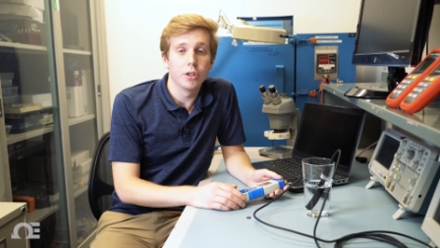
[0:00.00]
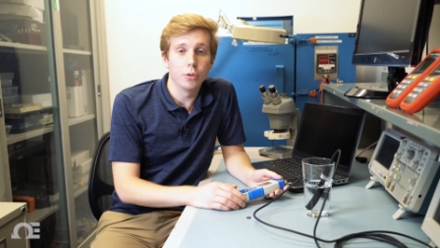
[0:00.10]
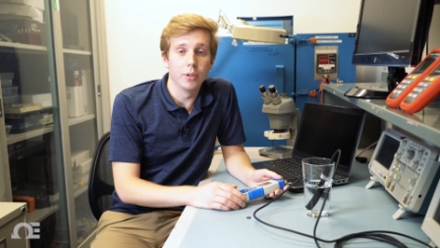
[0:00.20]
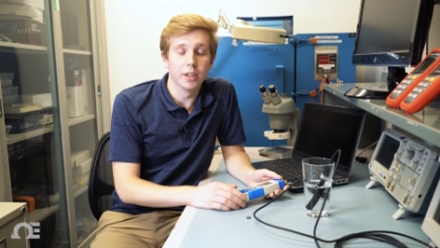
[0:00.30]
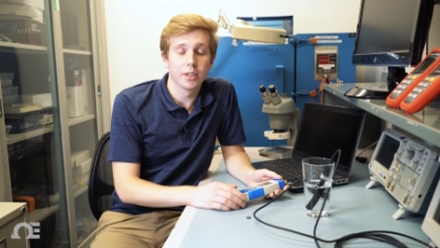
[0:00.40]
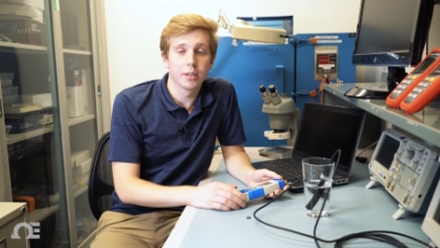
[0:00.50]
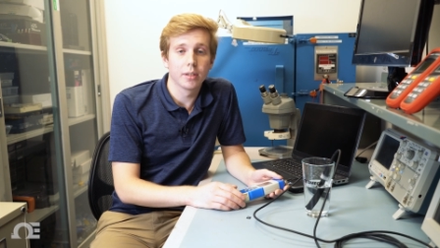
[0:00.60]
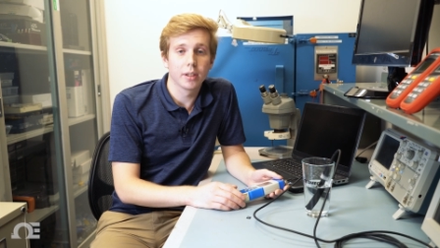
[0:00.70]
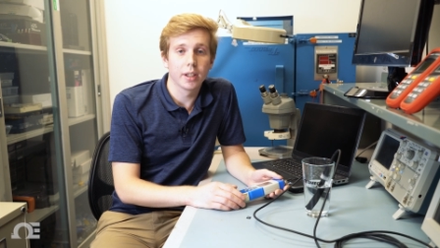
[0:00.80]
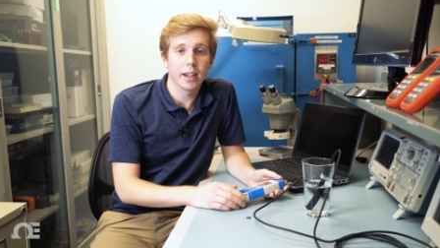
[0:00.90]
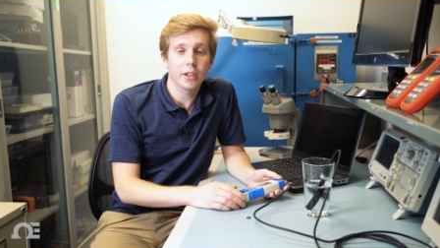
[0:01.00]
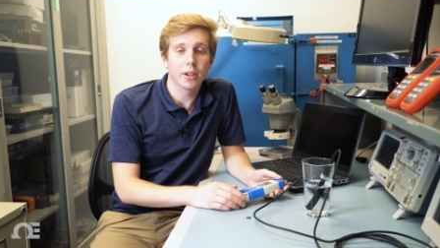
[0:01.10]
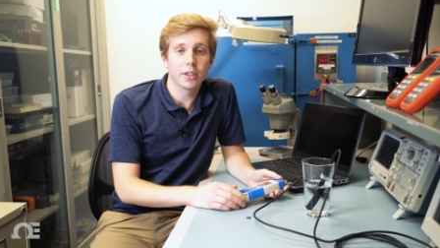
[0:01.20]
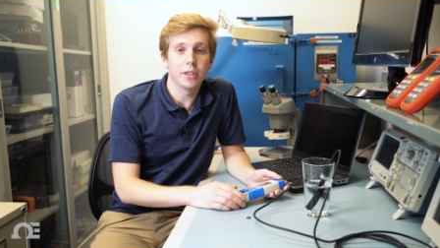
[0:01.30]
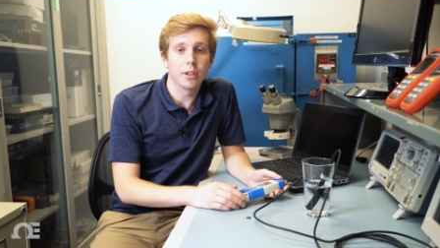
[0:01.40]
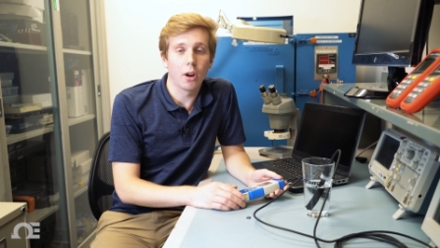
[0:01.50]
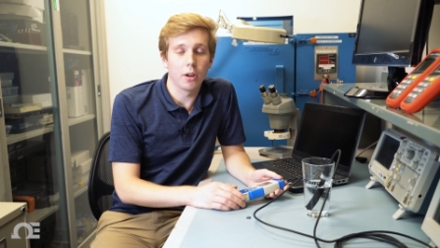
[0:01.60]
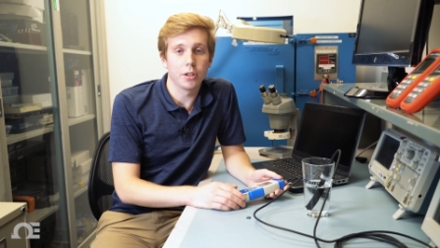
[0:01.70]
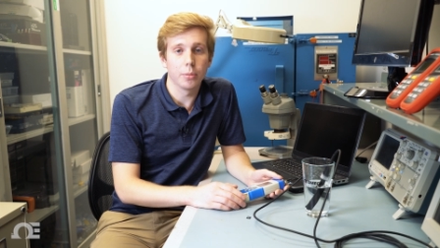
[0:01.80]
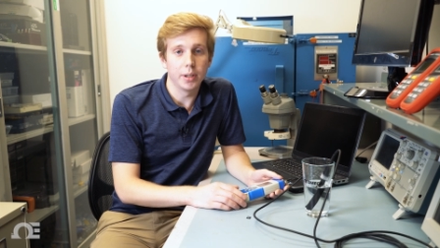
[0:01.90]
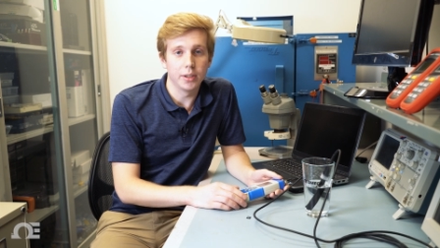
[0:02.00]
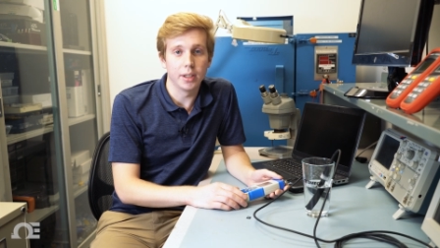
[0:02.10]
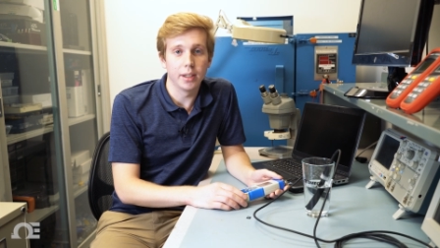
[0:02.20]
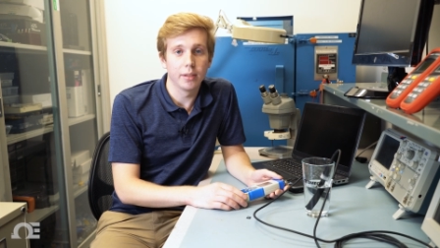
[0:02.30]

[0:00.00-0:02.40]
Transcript: To do this, connect your S D card to your P C.